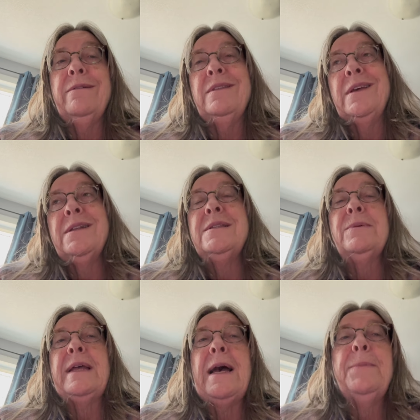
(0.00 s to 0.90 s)
And that's
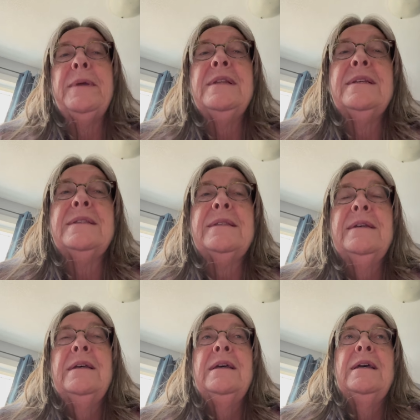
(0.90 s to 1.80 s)
what happened is
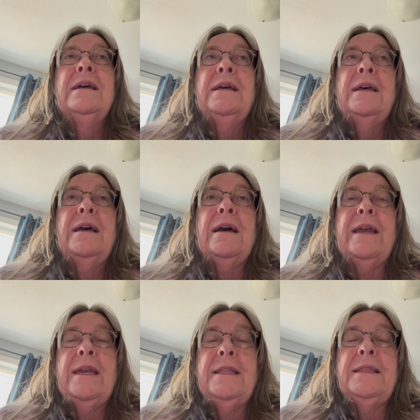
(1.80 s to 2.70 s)
I
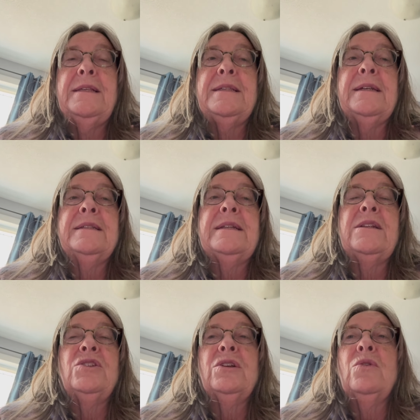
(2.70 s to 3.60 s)
hit this
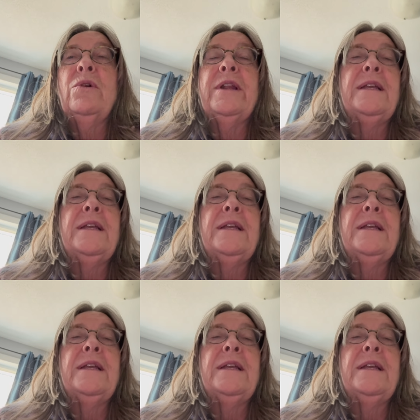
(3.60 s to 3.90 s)
extension cord.